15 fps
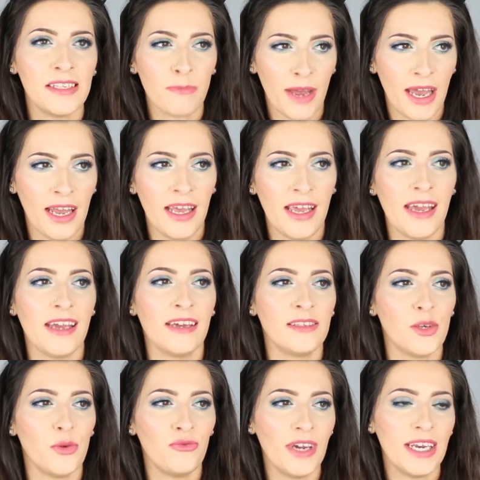this palette?
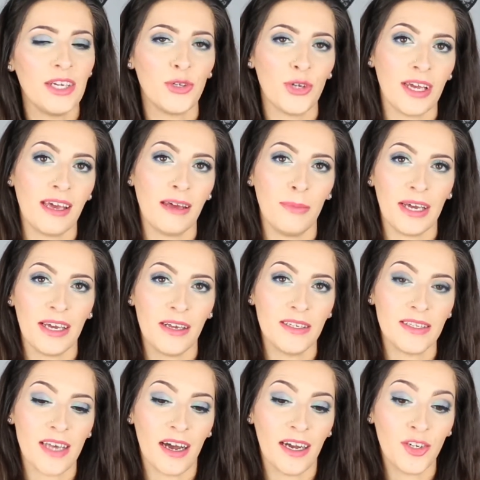Is really tricky
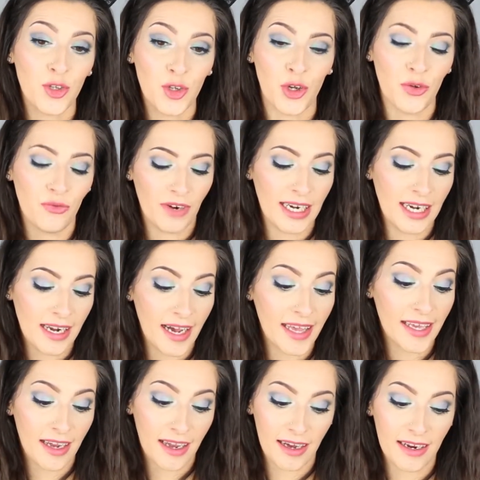because I do really
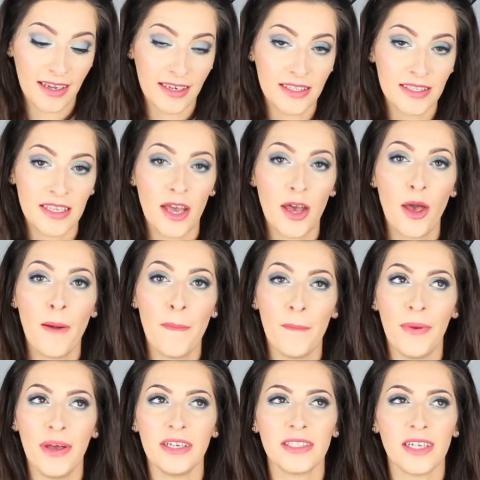like the colours,
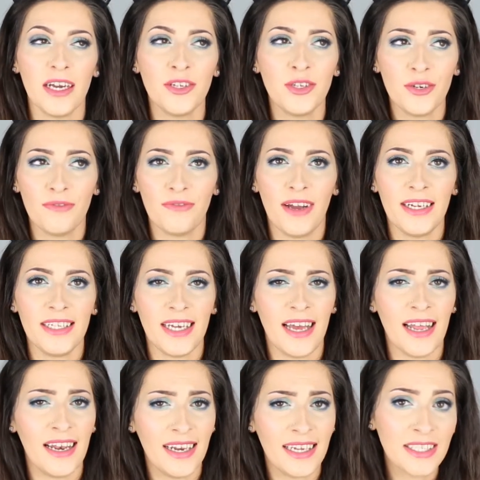but I do find
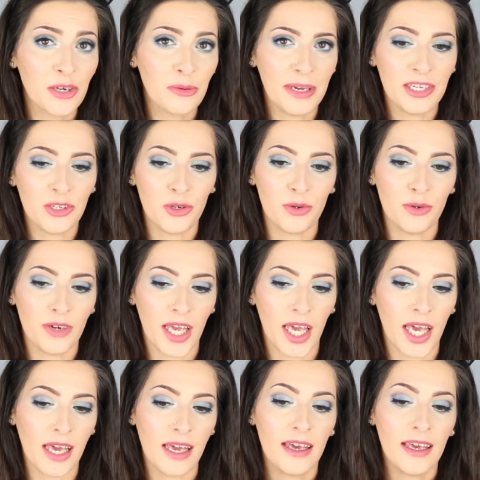it a little bit
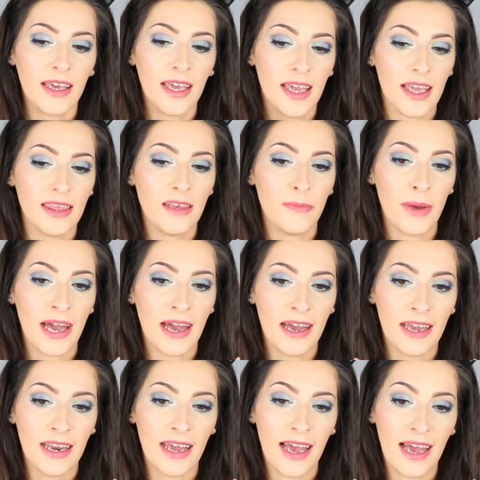chalky in the
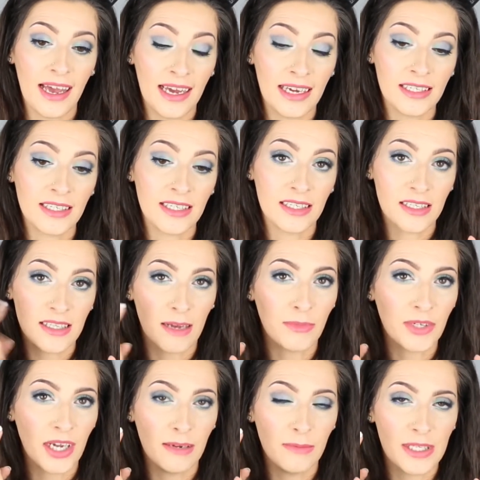pan, and
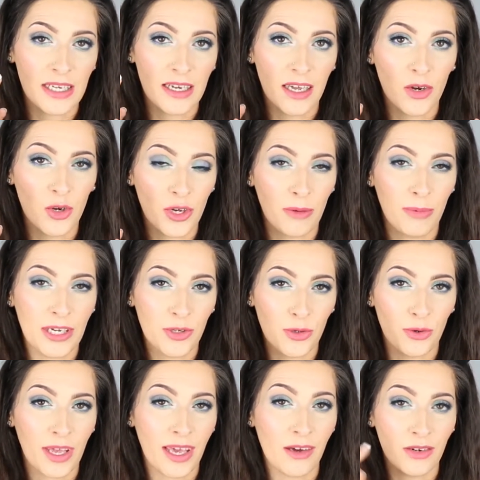sometimes it can look a bit
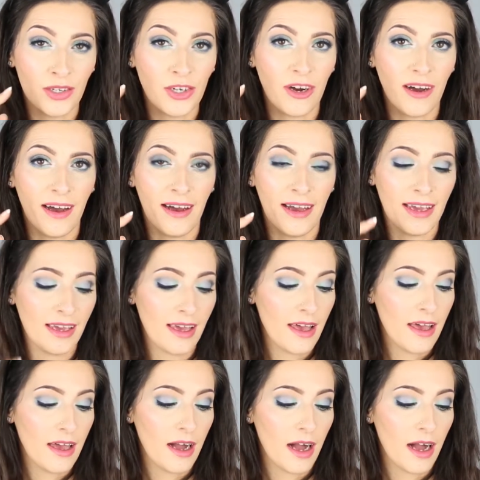chalky on your eye.